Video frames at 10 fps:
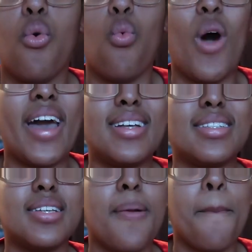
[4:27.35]

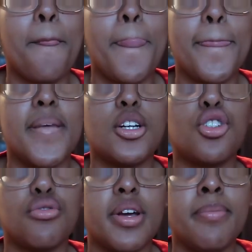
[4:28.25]
white
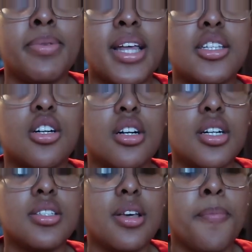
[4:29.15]
shrimp that's
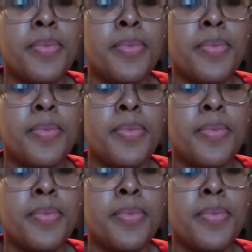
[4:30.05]
cooked.